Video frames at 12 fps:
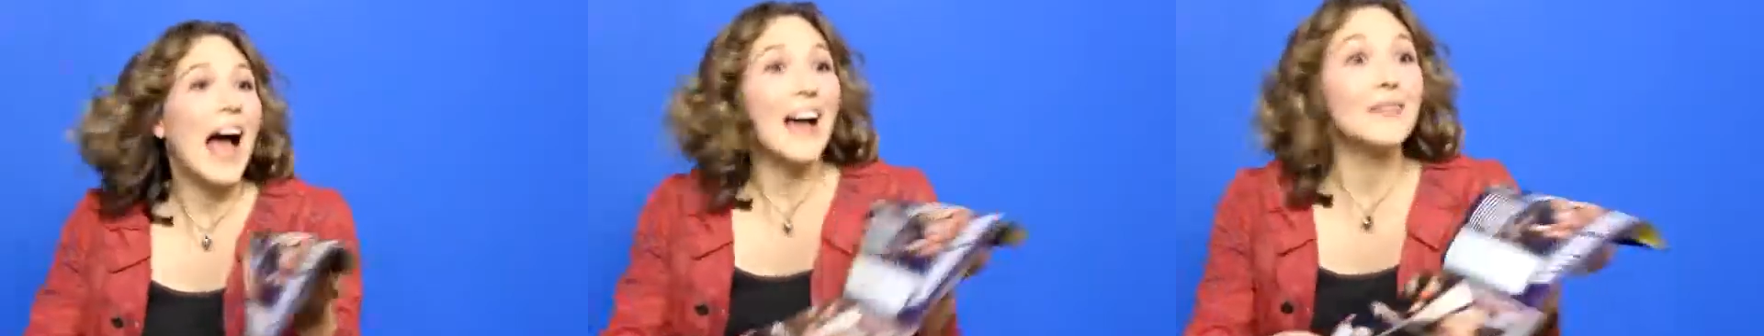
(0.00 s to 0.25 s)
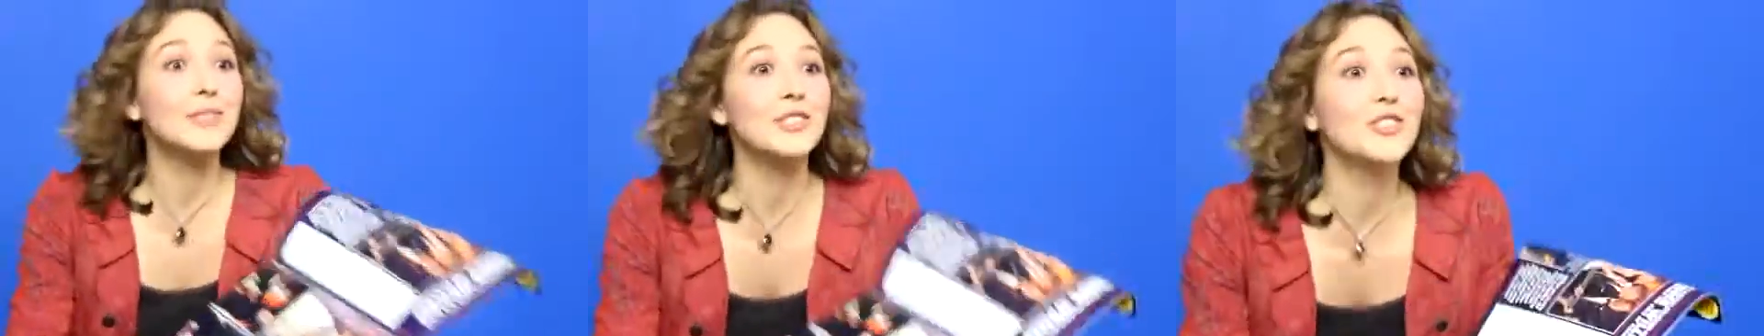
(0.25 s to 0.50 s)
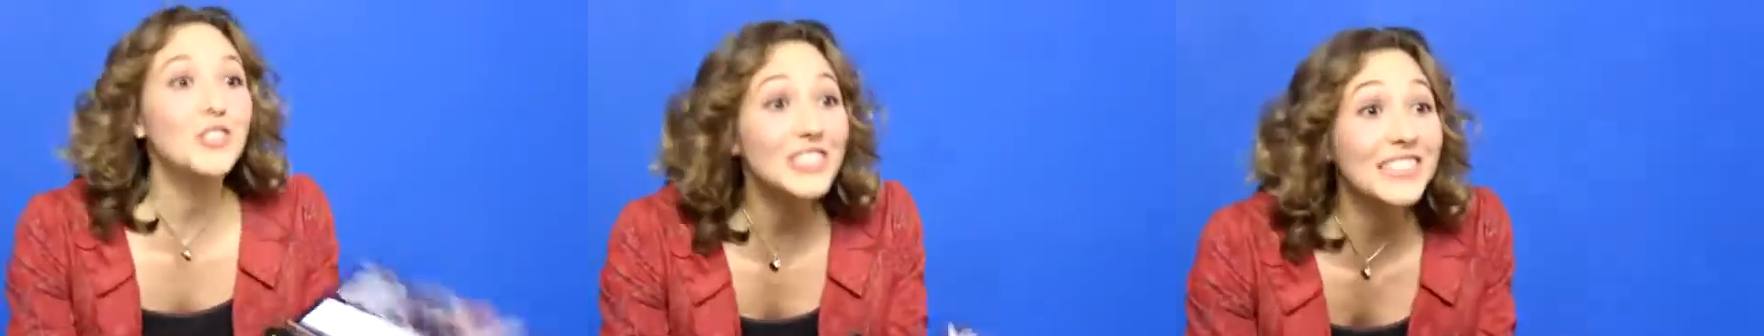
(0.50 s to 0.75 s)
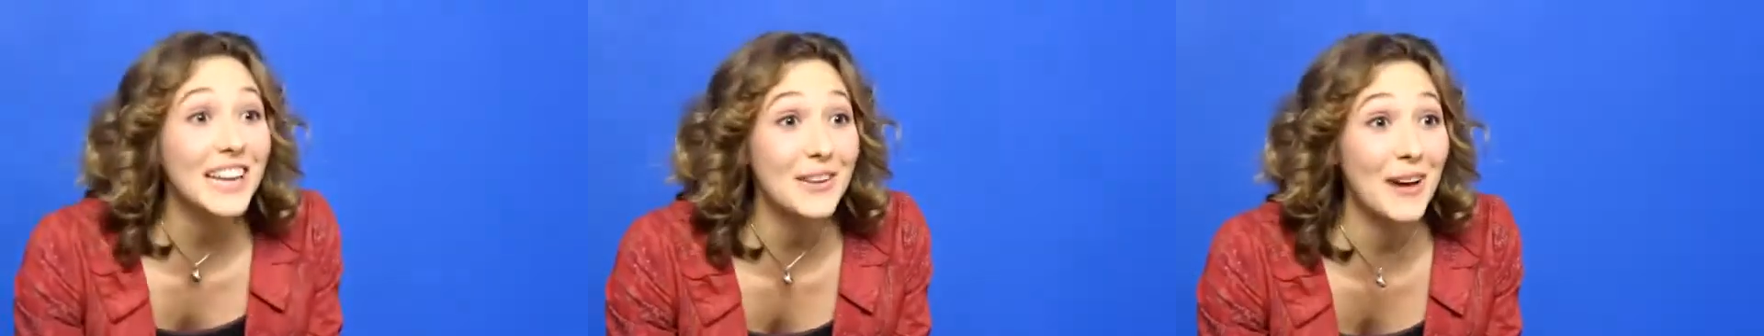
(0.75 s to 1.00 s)
I was
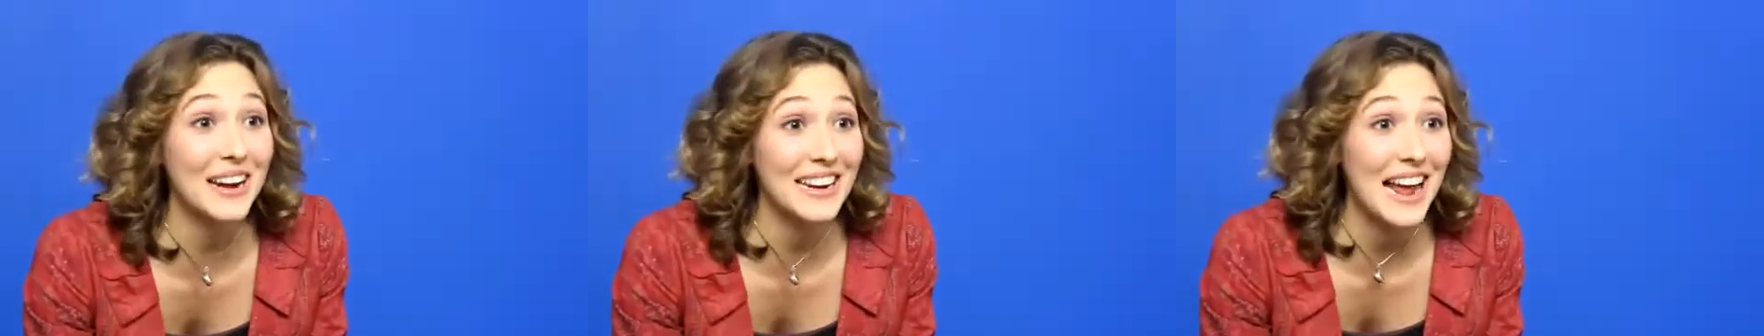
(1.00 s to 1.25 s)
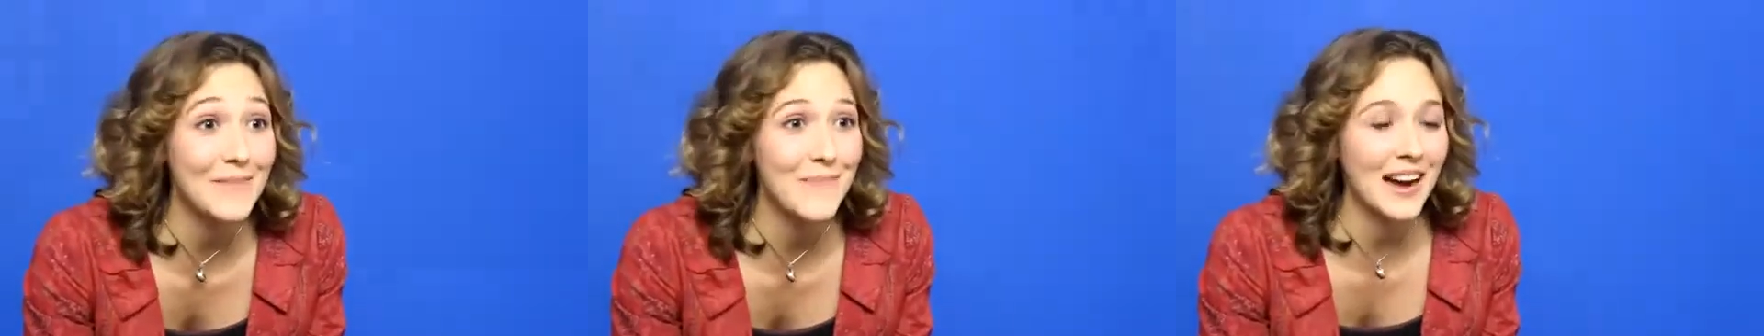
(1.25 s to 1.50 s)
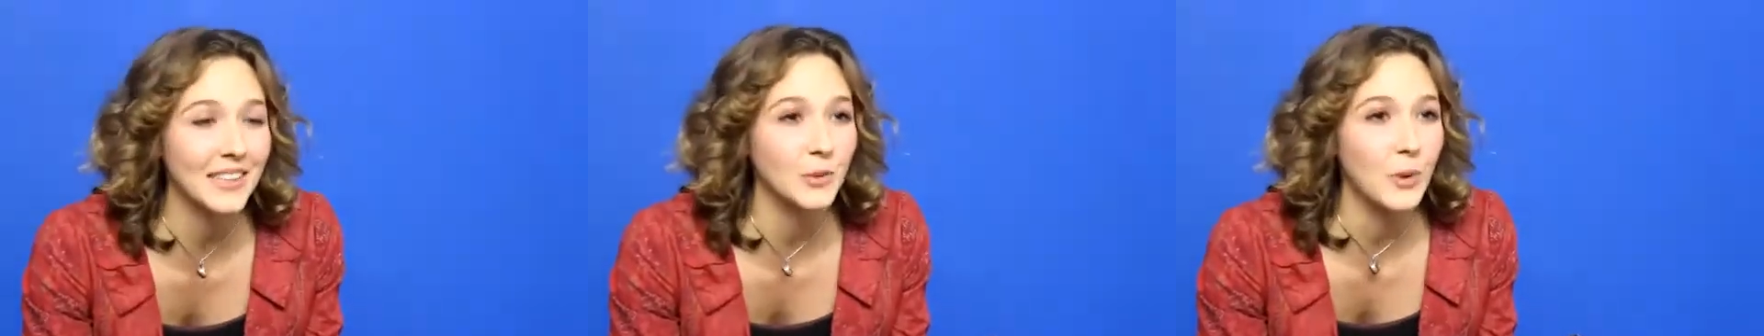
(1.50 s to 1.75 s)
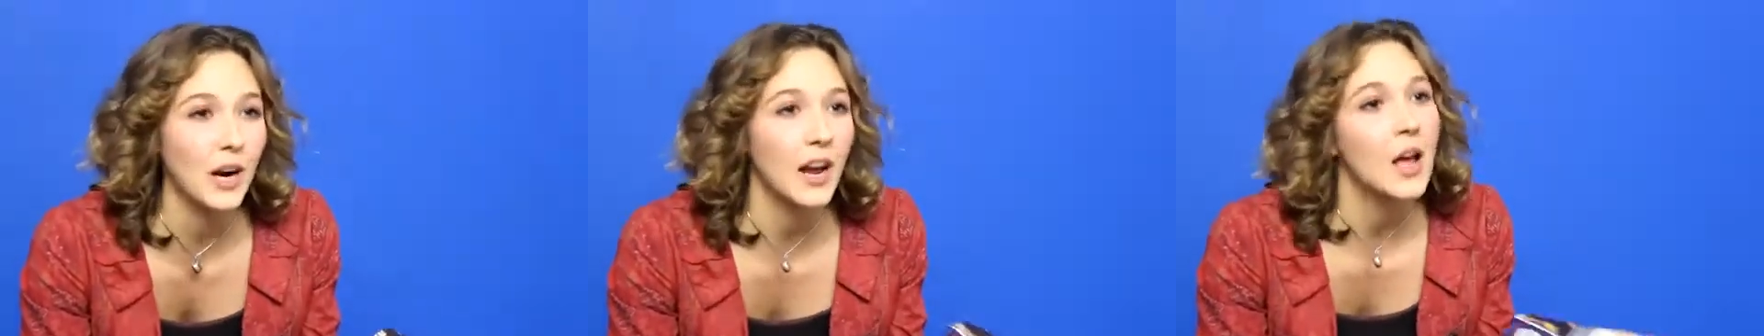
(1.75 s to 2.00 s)
just getting ready to head back
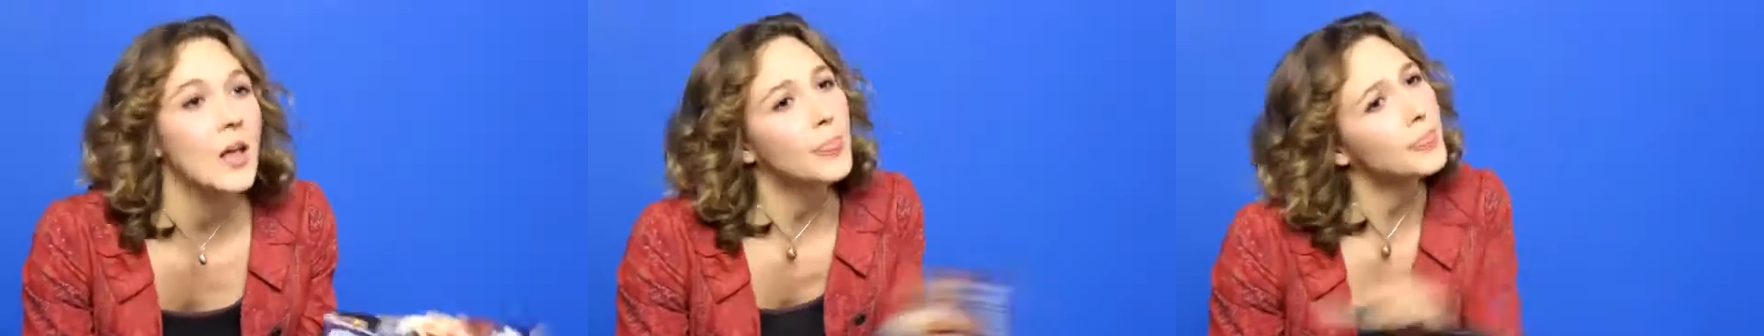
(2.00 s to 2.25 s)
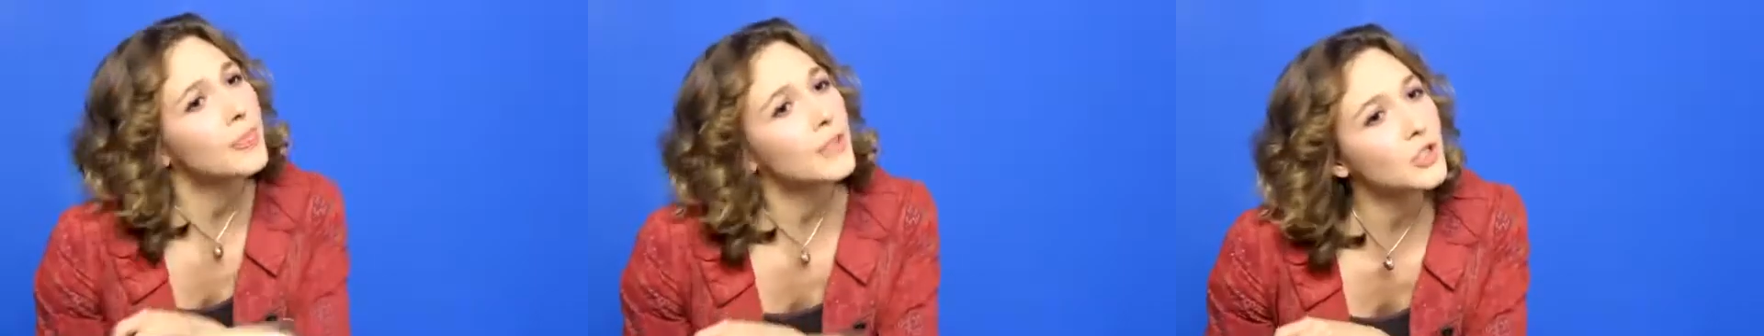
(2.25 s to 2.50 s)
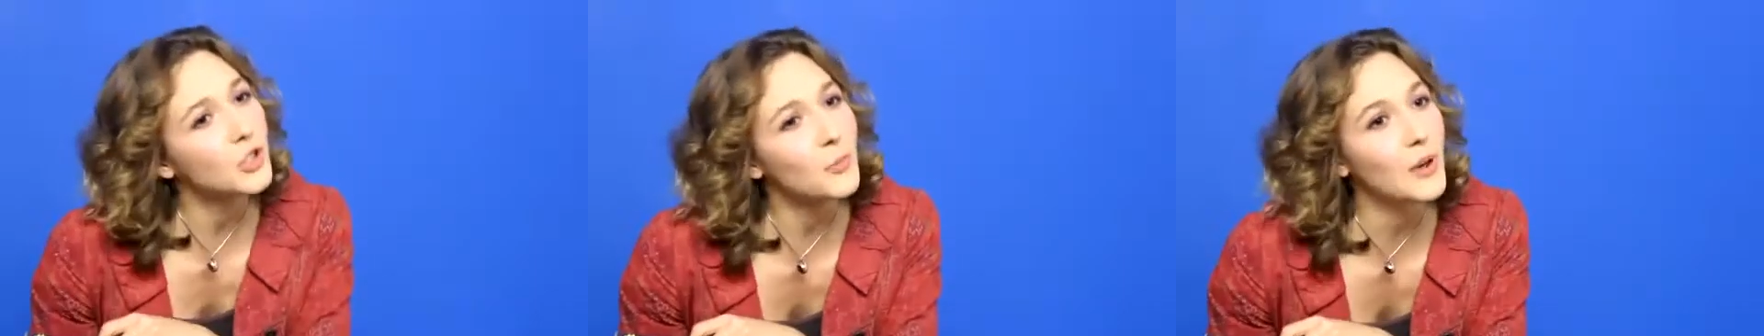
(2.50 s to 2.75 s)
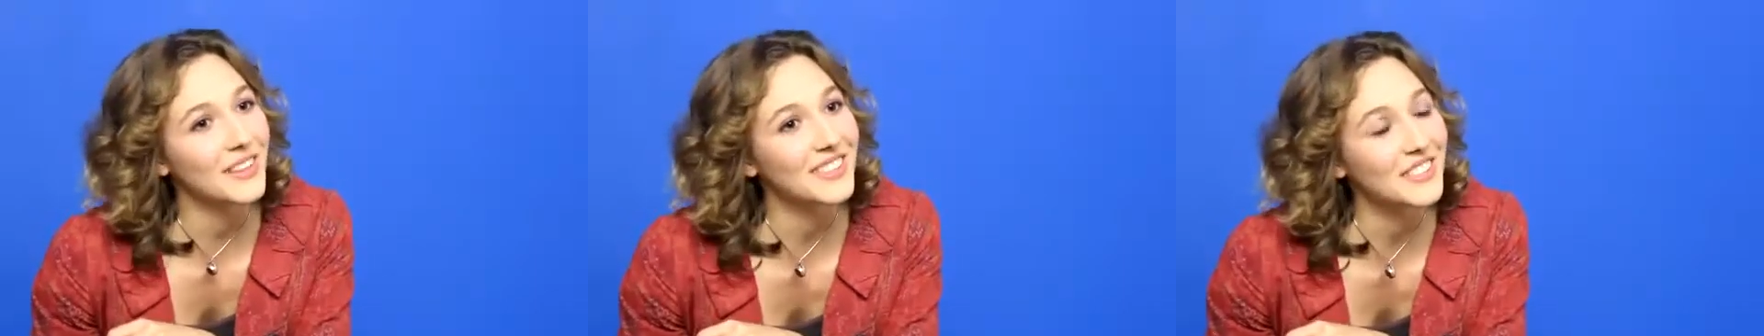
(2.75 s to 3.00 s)
to work. There's soup
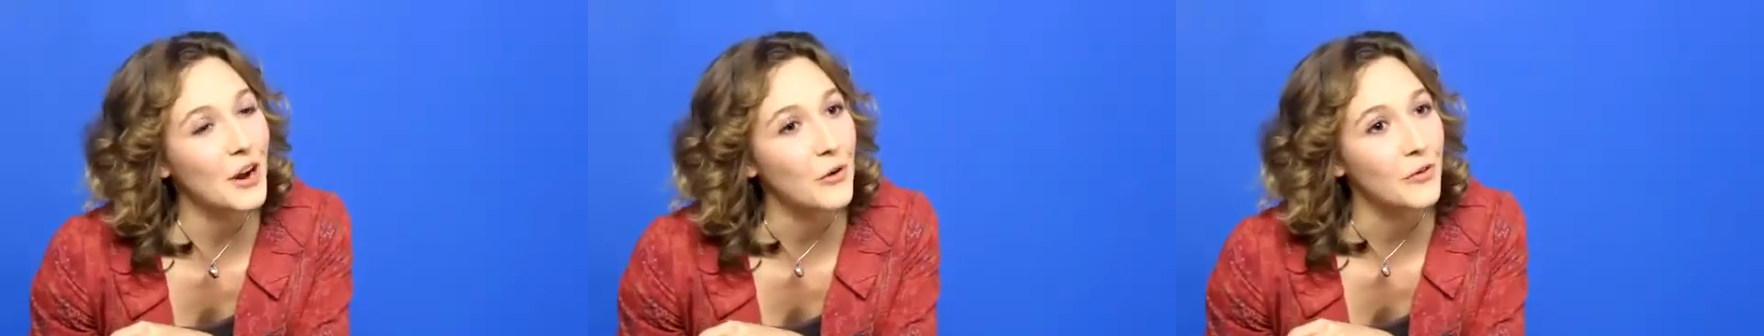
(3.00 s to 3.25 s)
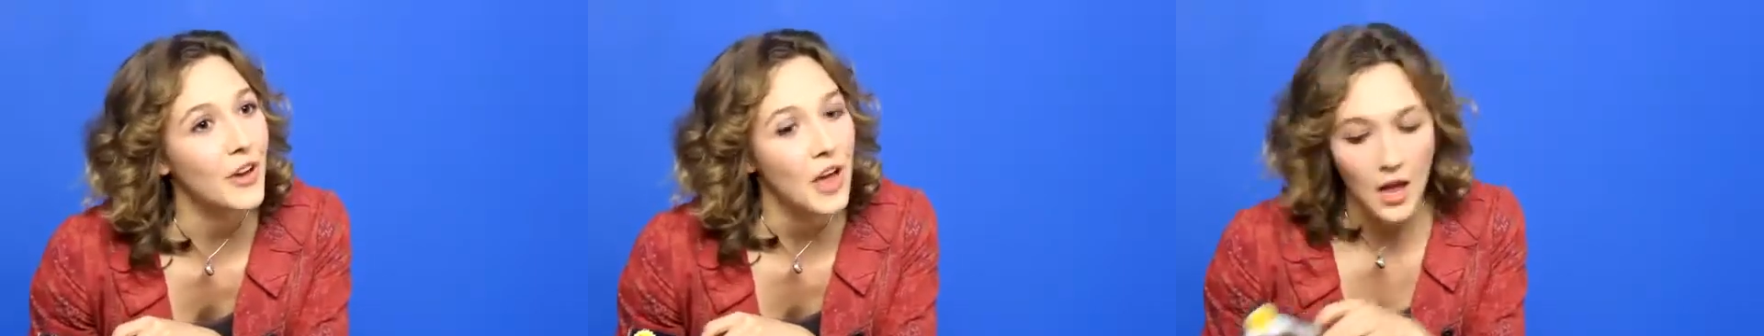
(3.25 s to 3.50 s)
on the stove.